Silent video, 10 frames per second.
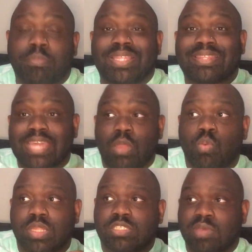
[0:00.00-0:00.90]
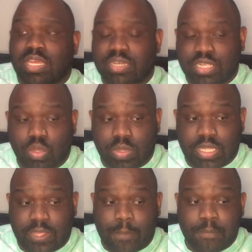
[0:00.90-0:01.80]
but they want to make a deal with
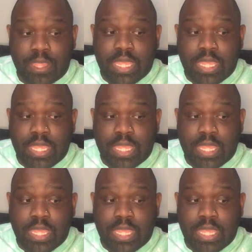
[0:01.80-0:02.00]
him.